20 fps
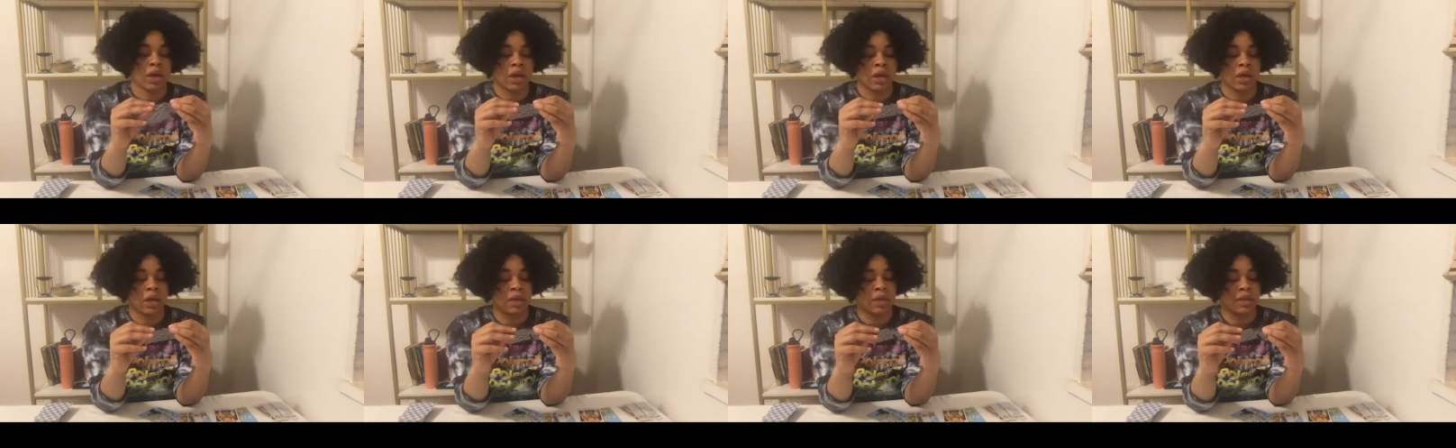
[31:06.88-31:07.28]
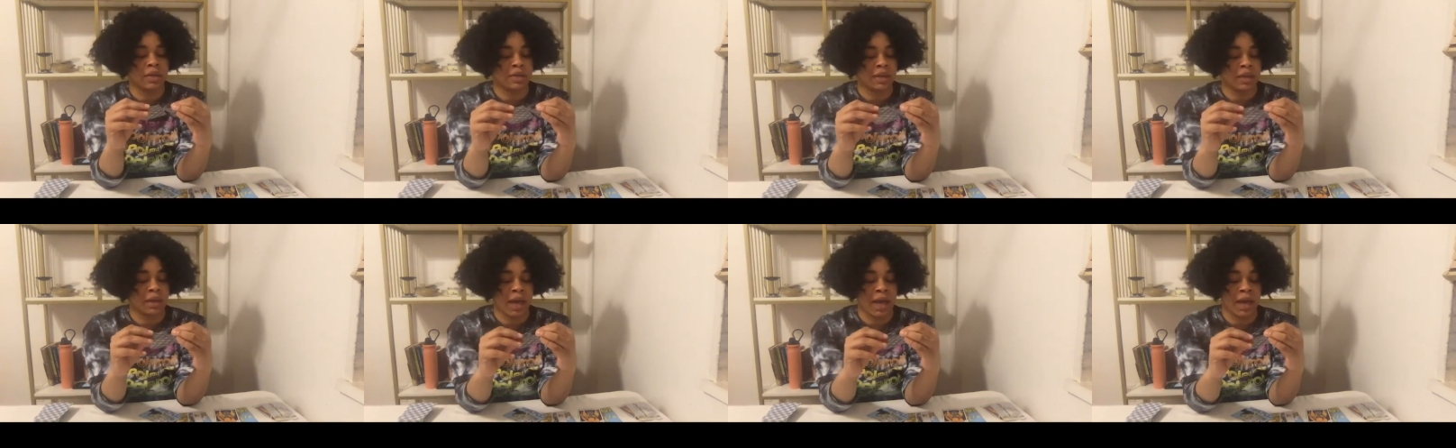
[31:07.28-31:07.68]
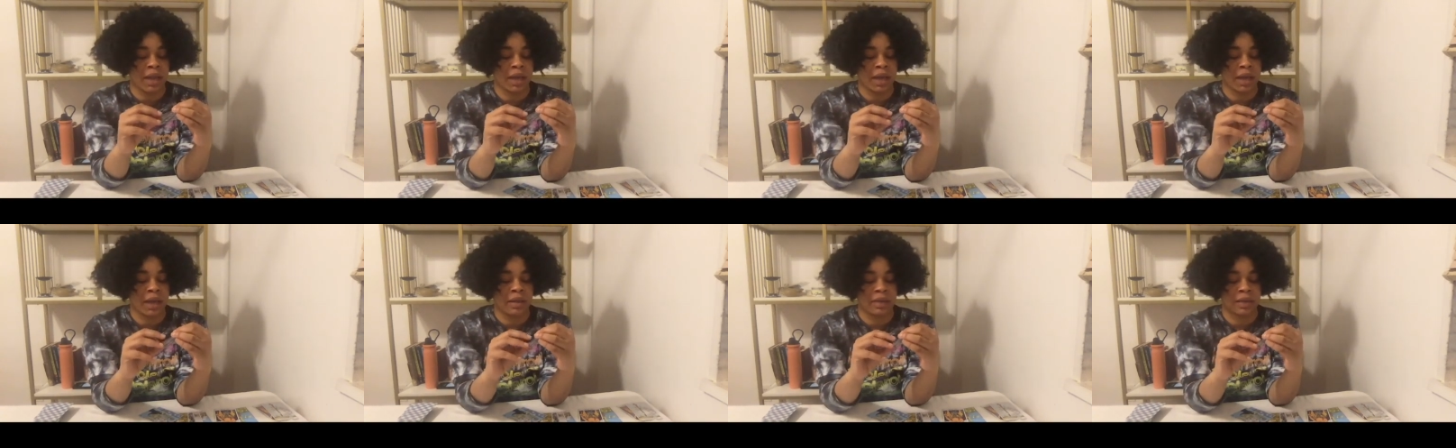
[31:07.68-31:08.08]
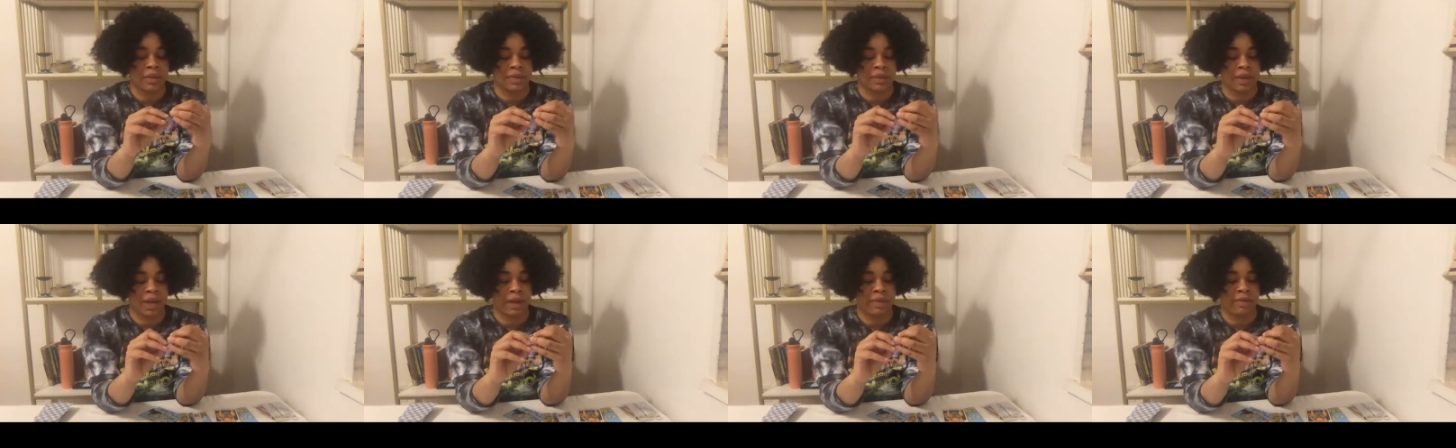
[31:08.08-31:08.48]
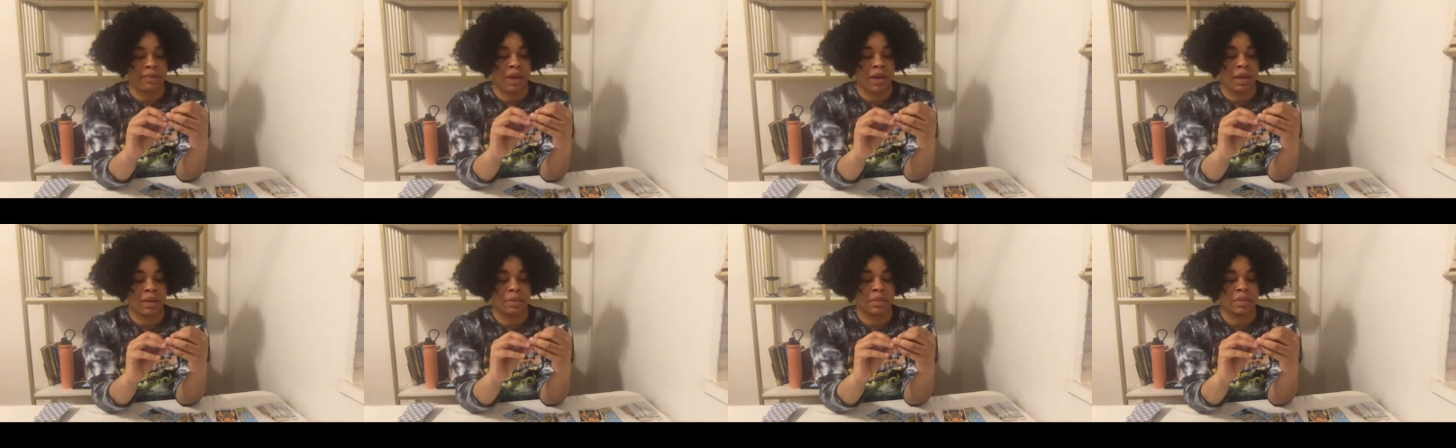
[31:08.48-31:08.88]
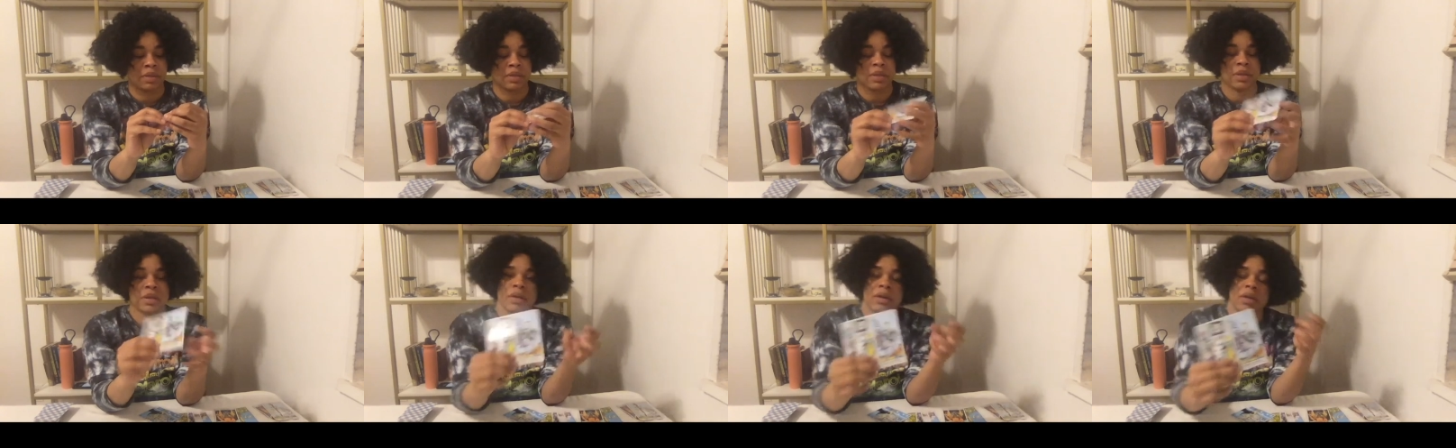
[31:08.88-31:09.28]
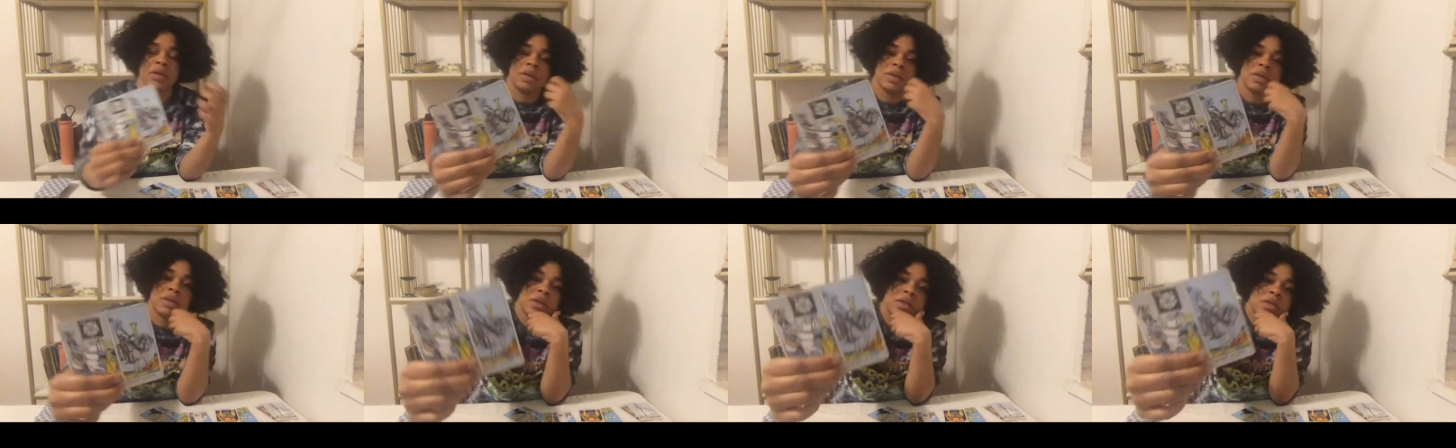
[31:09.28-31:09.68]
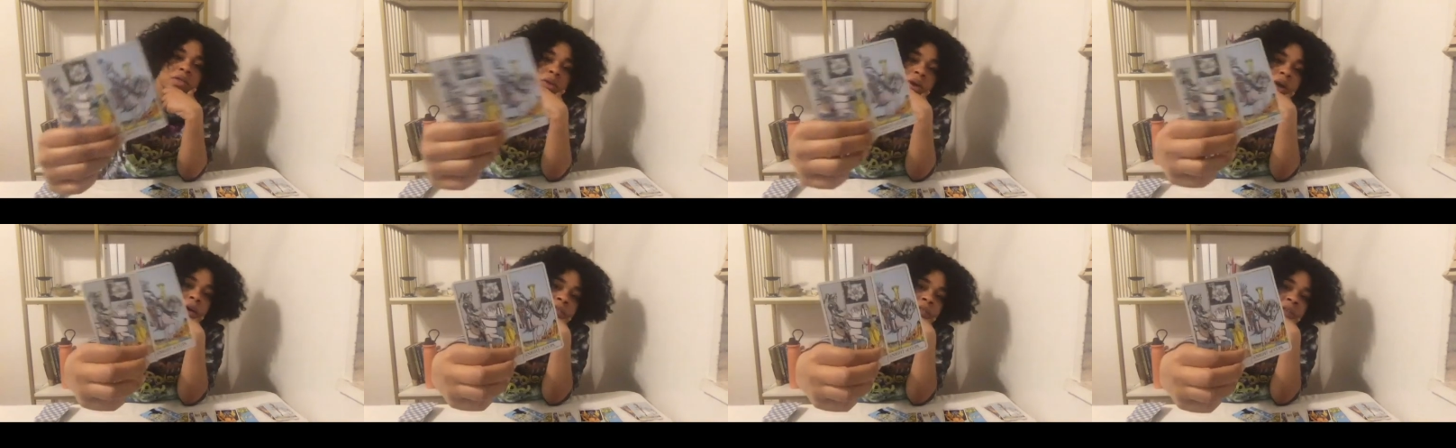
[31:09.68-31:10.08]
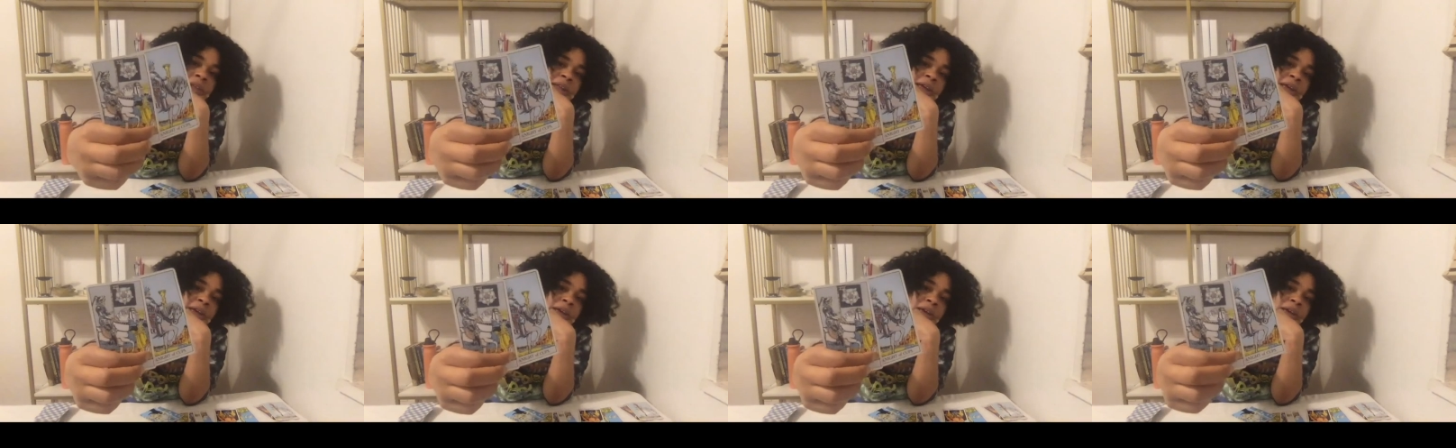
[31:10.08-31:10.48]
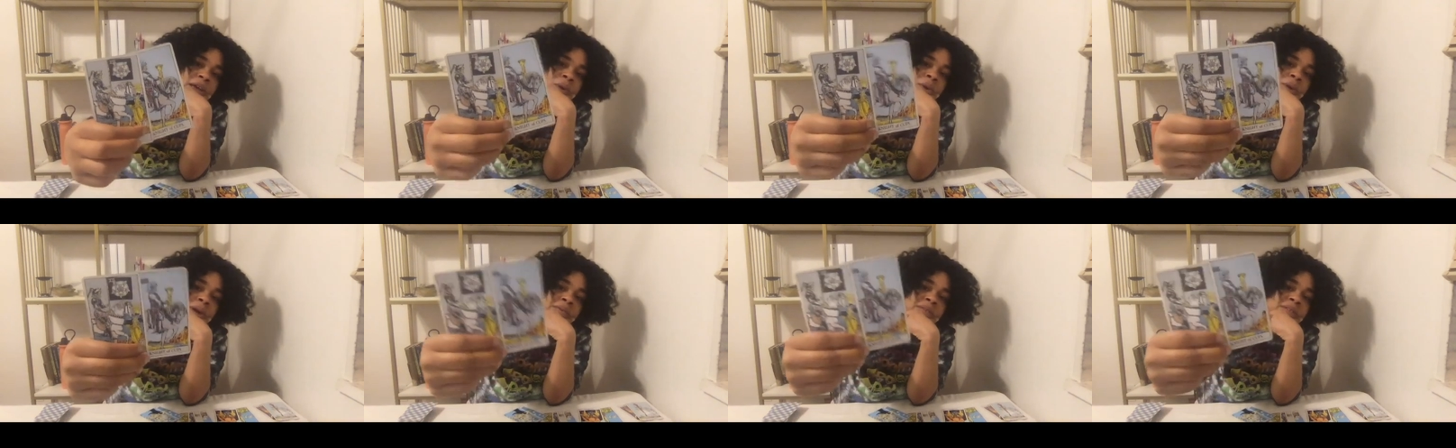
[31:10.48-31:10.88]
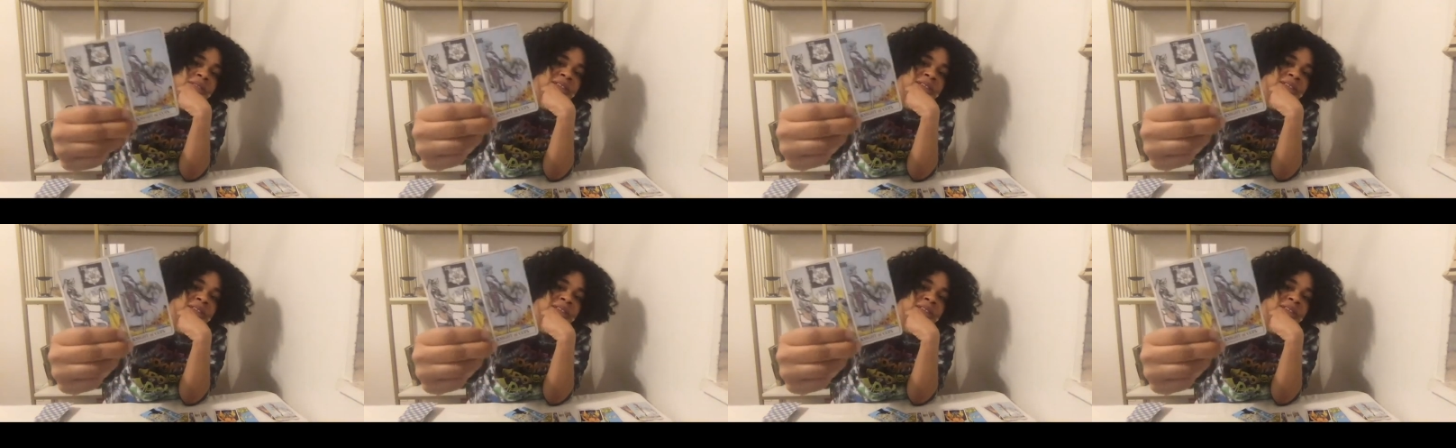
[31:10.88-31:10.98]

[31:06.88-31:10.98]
looks a lot like this Knight of Cups. So I feel like whoever this